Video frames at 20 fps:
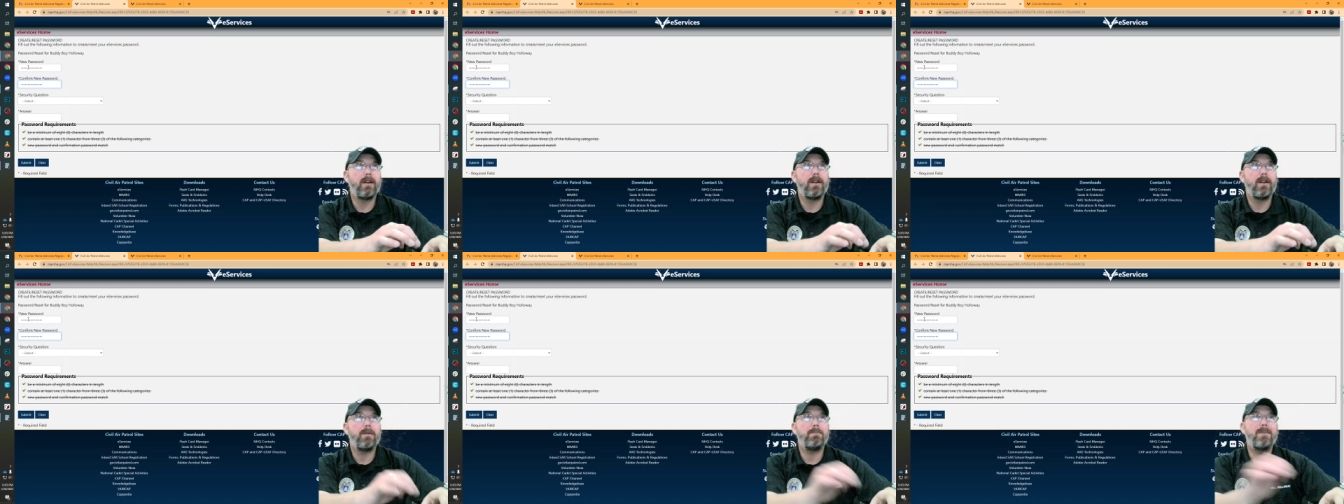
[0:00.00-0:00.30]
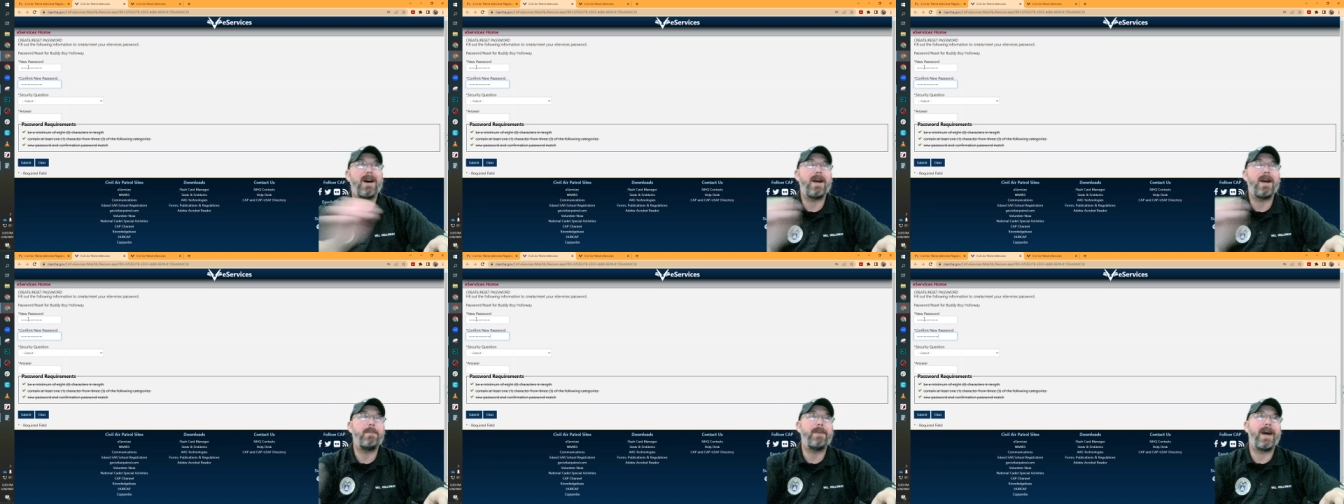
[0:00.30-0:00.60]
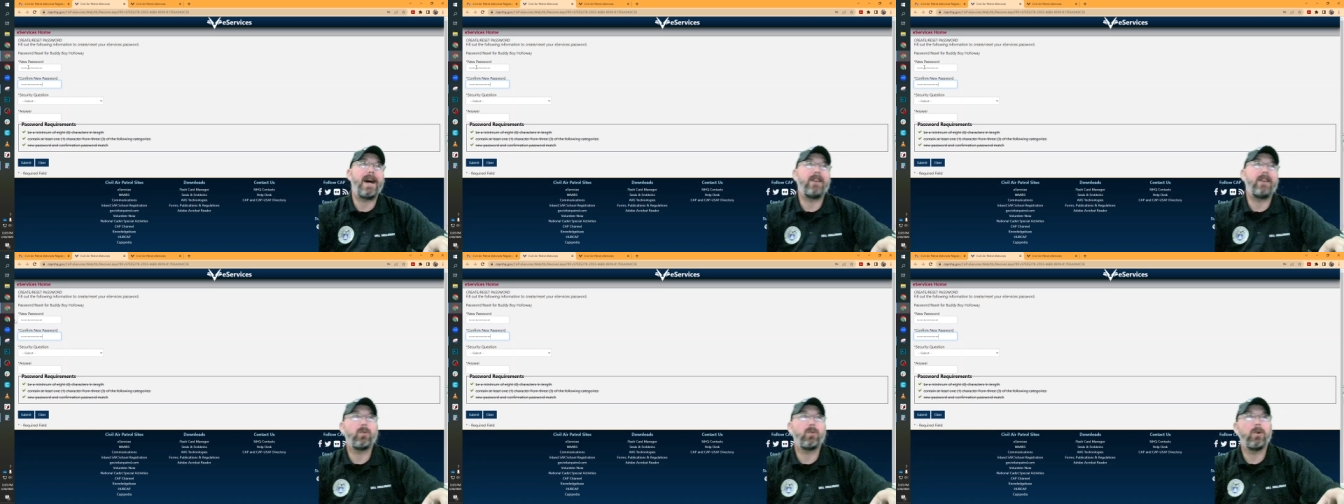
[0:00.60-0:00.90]
My
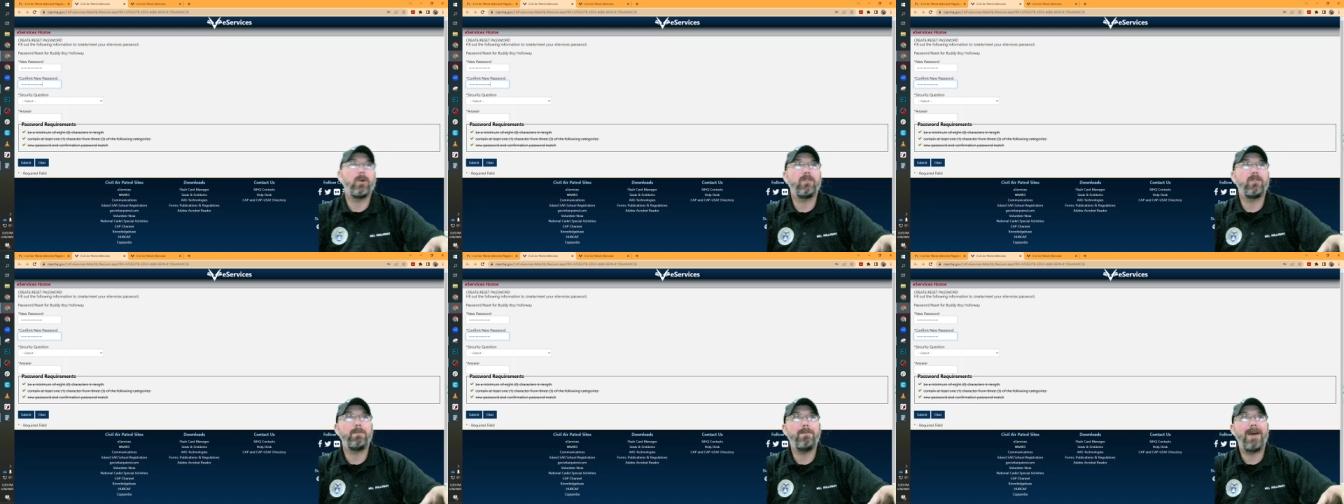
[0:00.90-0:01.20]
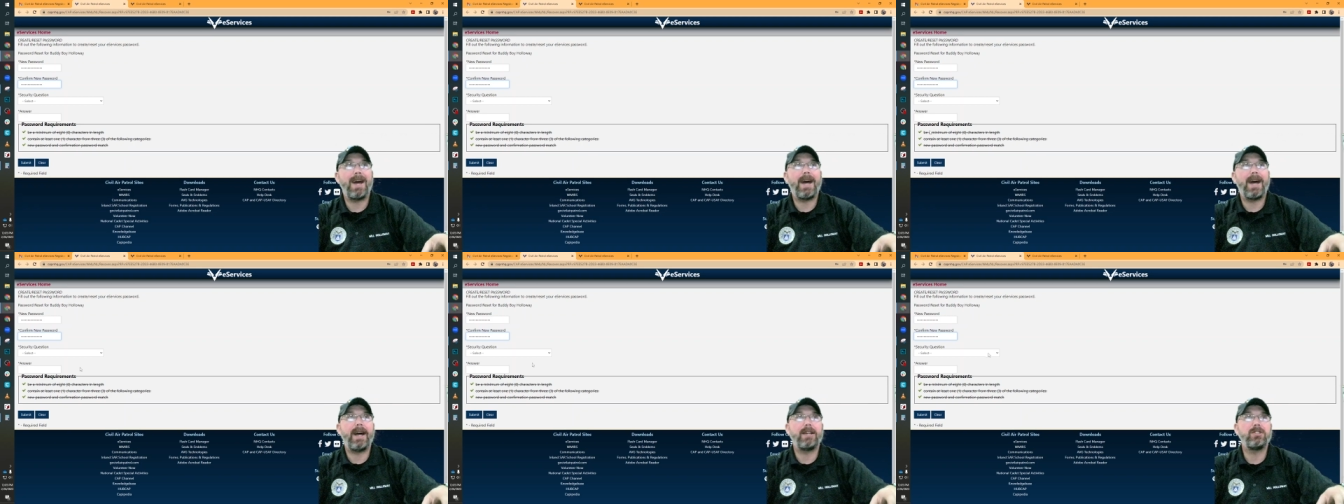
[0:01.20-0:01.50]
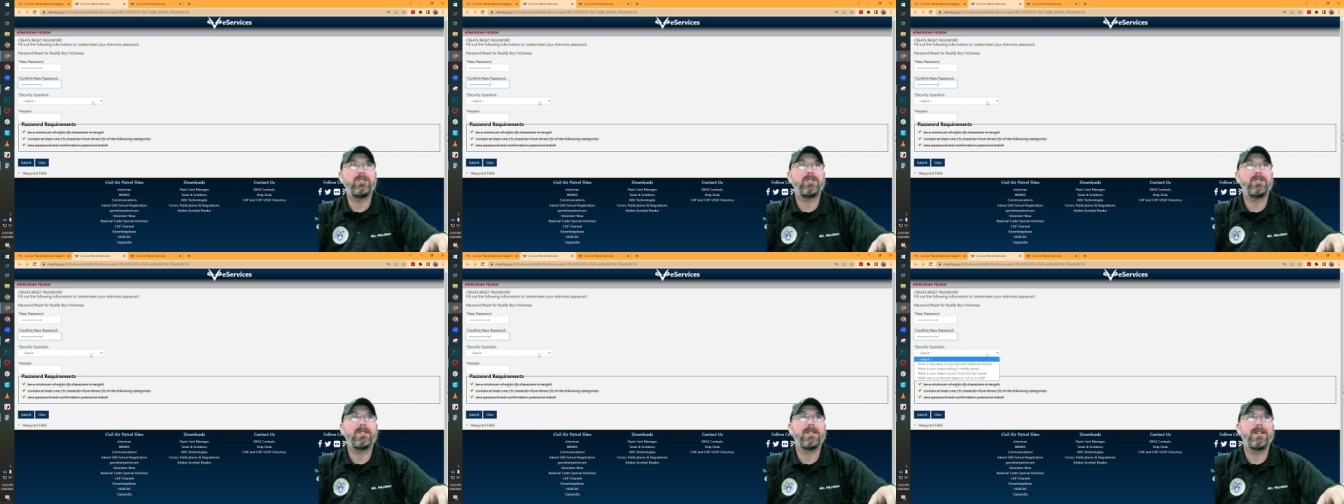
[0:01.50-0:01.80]
passwords
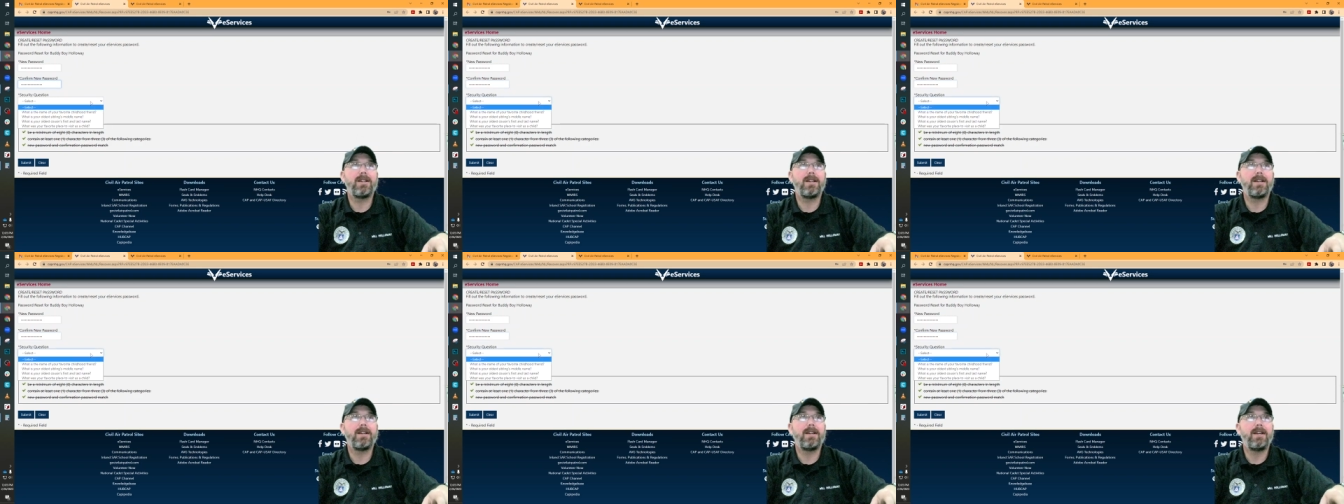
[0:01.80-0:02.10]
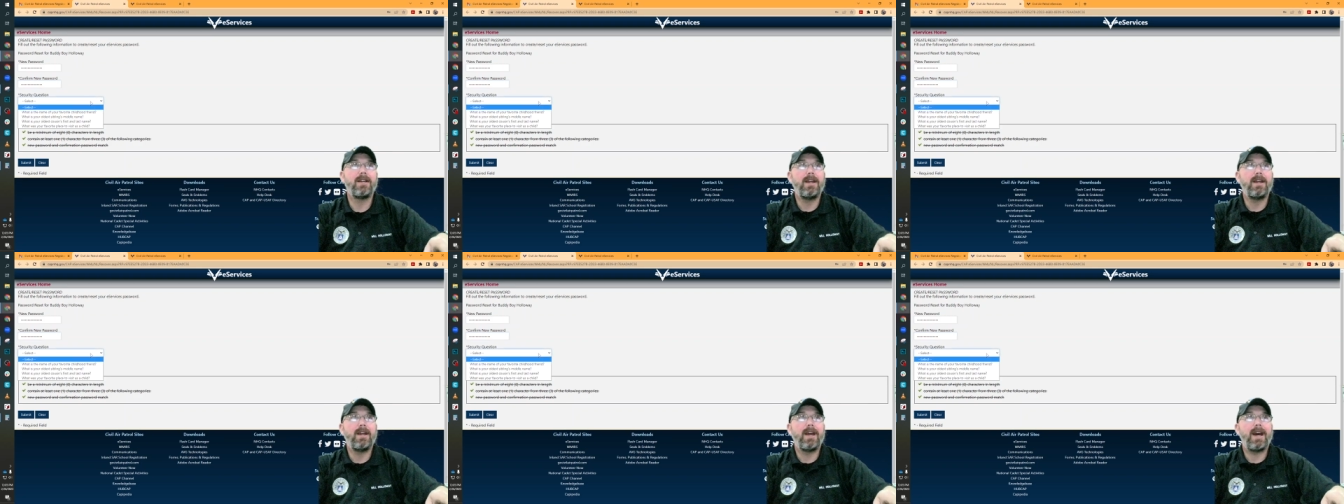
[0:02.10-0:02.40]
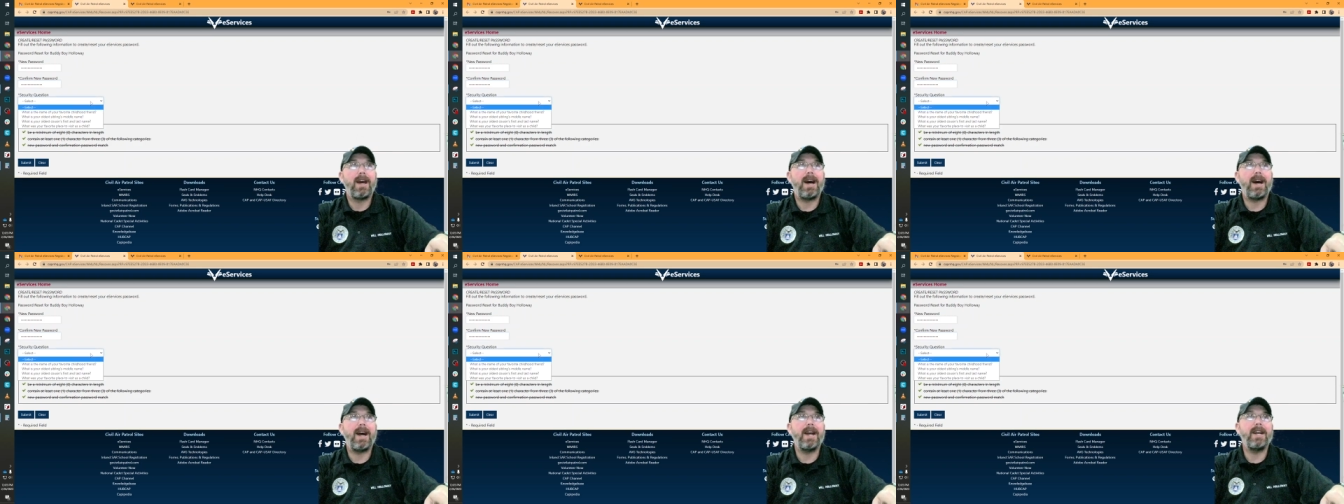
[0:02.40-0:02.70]
match.
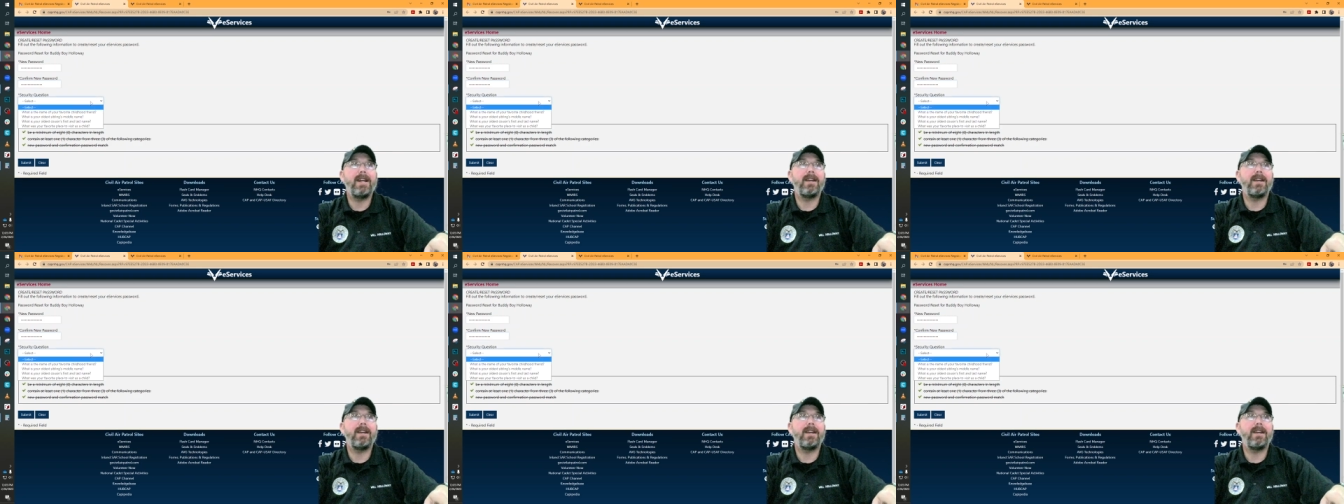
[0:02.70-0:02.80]
I